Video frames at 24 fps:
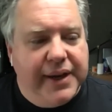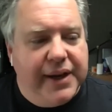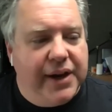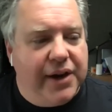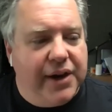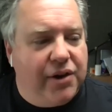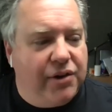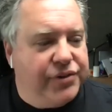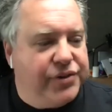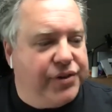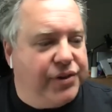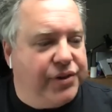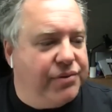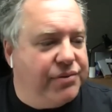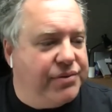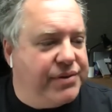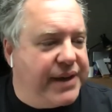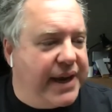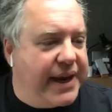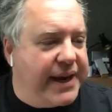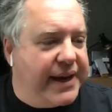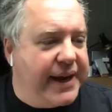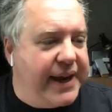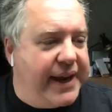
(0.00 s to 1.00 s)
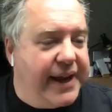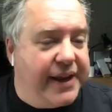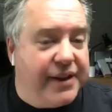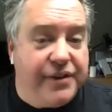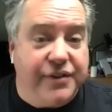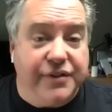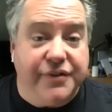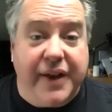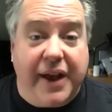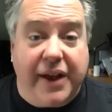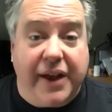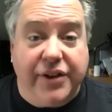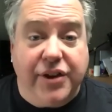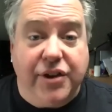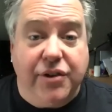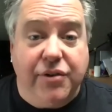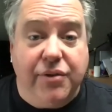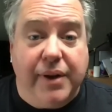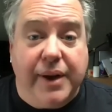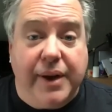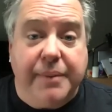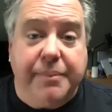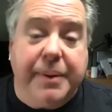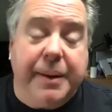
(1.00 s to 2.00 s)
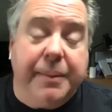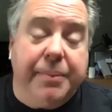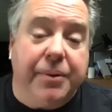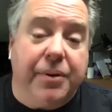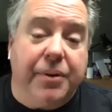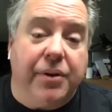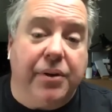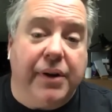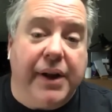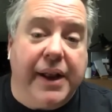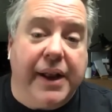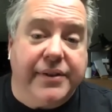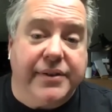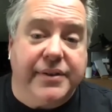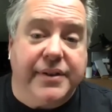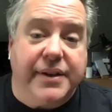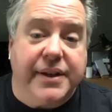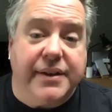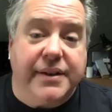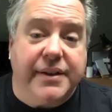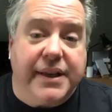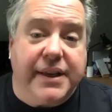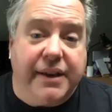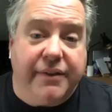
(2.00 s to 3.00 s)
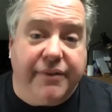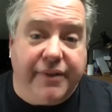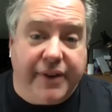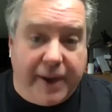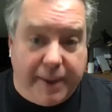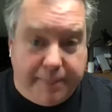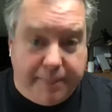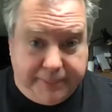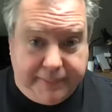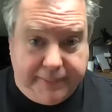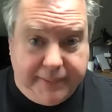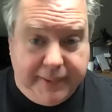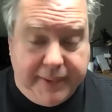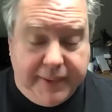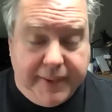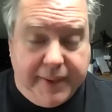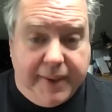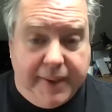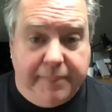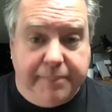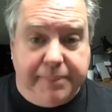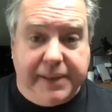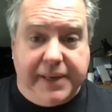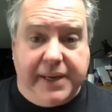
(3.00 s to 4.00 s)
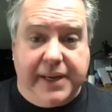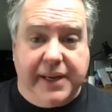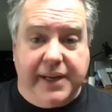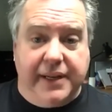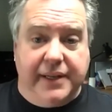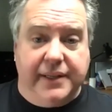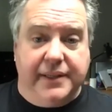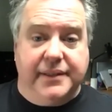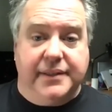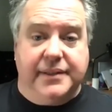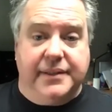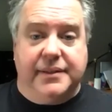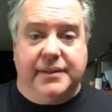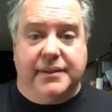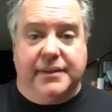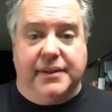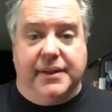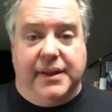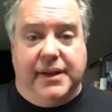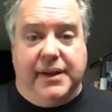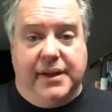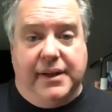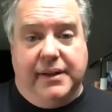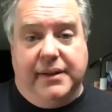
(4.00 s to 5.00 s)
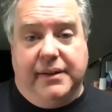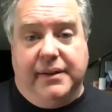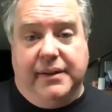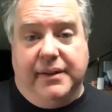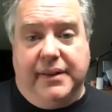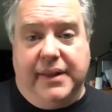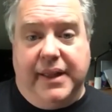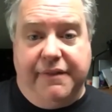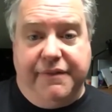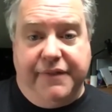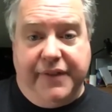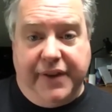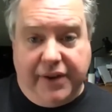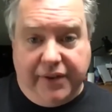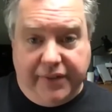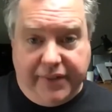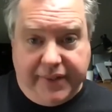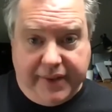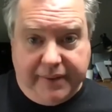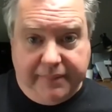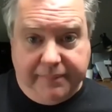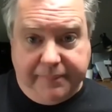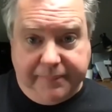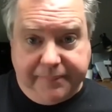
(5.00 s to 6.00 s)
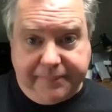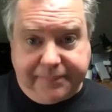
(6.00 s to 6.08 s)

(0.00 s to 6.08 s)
Also, data has value, and people are hesitant to give it up because uh, they figure that